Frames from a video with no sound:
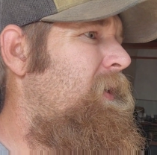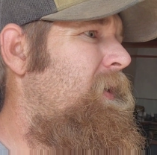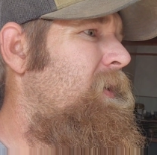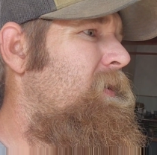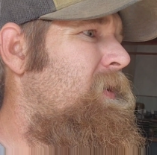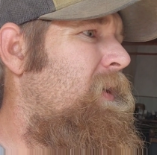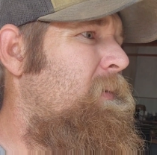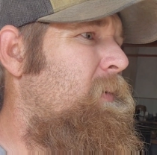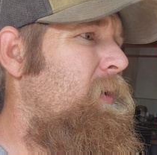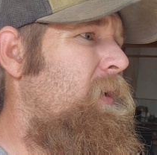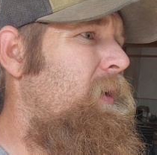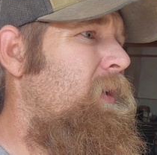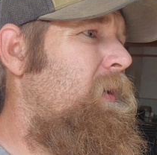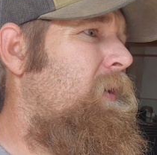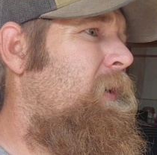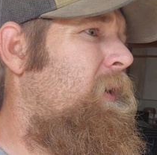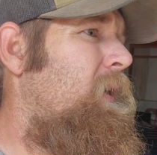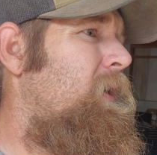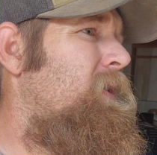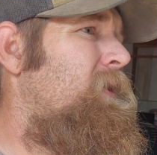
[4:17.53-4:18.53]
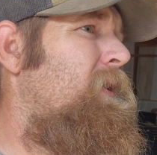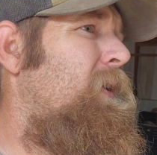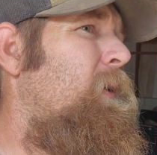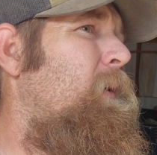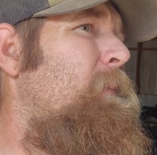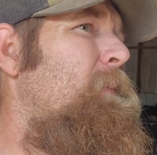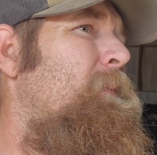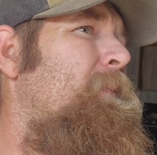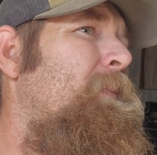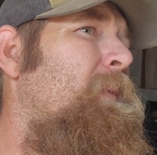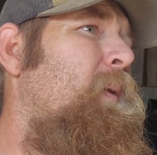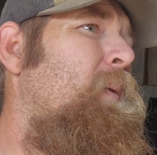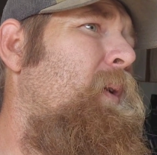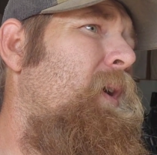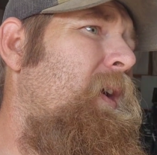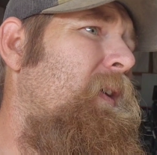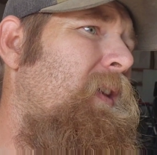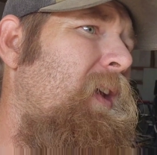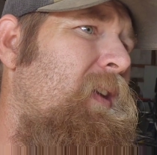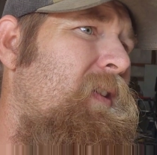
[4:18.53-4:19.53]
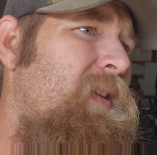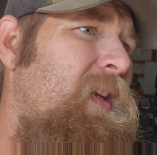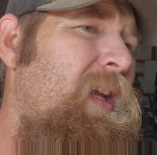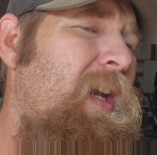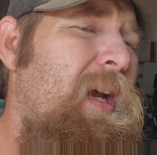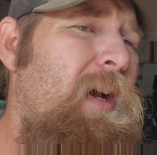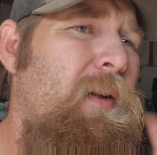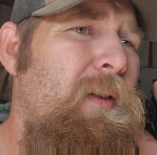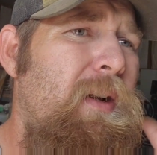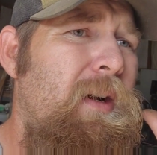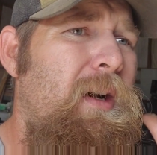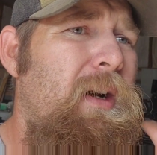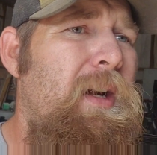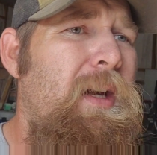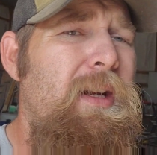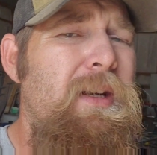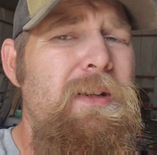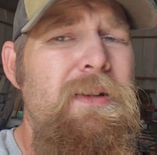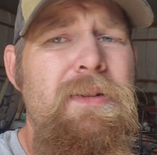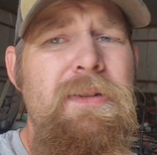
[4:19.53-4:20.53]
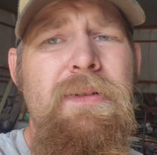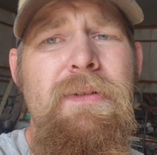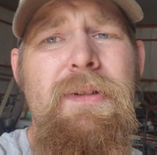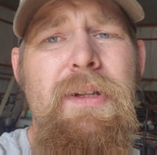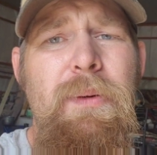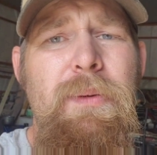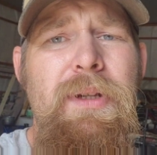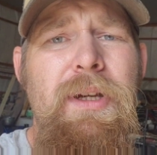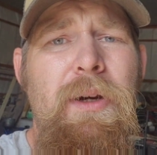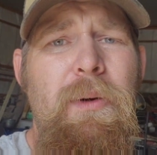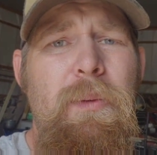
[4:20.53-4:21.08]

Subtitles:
it's not really in the card. So we're gonna get that seat out of there and see what the